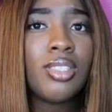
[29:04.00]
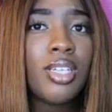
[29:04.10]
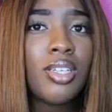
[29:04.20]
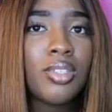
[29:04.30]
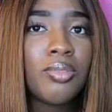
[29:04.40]

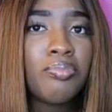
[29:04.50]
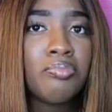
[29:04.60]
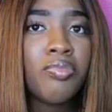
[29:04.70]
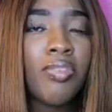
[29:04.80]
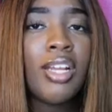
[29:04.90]
tell you.
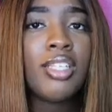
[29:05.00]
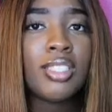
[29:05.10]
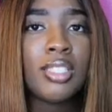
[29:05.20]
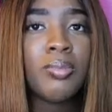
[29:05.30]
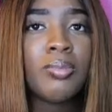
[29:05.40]
Finally, the
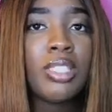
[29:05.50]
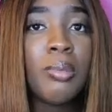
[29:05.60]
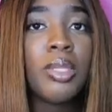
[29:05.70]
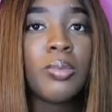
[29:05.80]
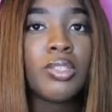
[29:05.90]

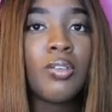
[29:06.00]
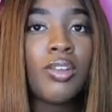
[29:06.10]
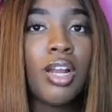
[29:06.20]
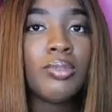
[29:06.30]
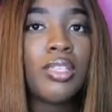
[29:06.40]
assembly was
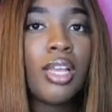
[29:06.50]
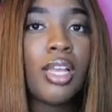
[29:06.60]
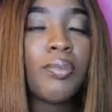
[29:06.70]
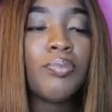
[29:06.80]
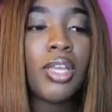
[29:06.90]
over, and I was
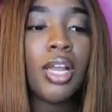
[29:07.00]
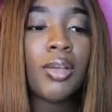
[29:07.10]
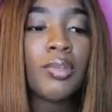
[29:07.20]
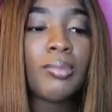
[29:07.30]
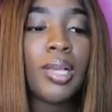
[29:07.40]
like, and I
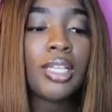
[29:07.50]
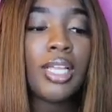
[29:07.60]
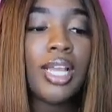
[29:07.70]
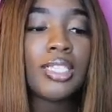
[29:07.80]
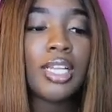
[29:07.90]
went to my
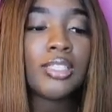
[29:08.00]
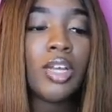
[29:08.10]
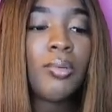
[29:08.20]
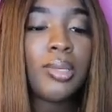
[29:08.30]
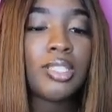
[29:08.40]
class and I
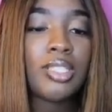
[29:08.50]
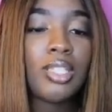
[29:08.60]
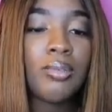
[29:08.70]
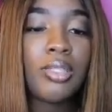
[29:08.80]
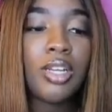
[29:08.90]
saw the message
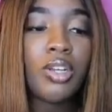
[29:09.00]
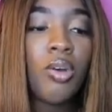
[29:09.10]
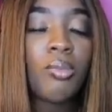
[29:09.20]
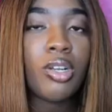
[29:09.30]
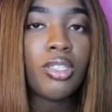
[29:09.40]
and I was like,
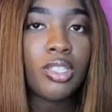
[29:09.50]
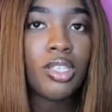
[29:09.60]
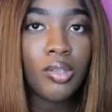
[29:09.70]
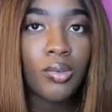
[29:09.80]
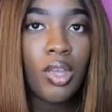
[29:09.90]
no, I'm going to
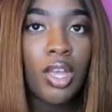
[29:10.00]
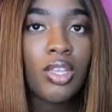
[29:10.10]
tell you.